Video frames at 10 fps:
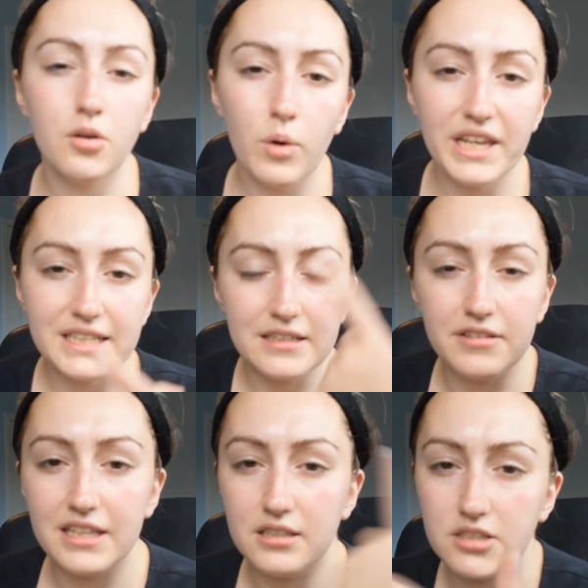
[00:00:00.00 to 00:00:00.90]
to wait until
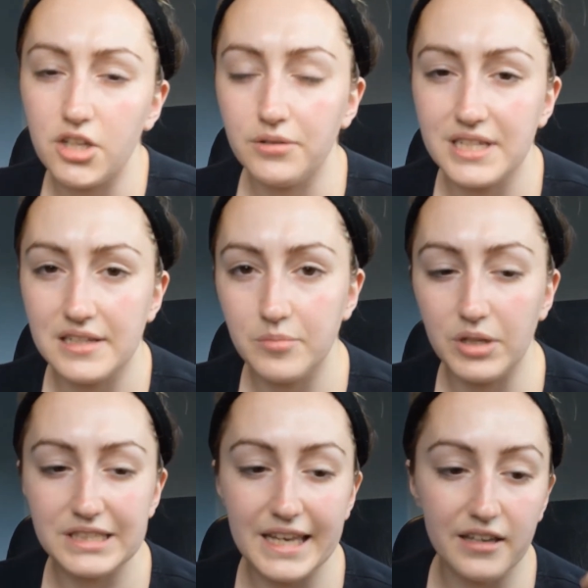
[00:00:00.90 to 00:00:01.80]
this is soaked into my
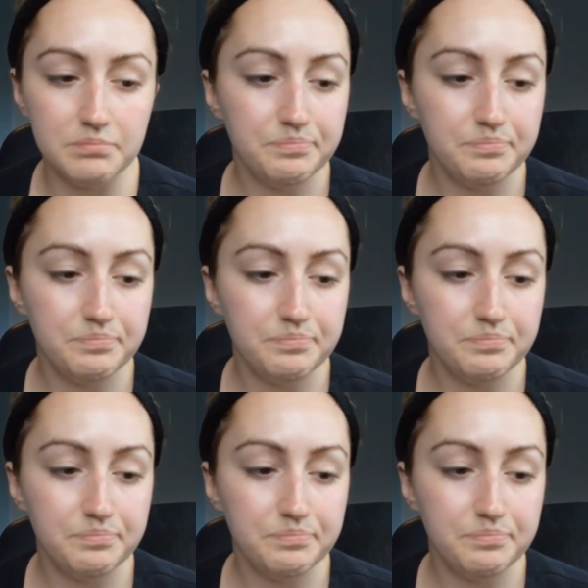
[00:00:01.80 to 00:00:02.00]
skin,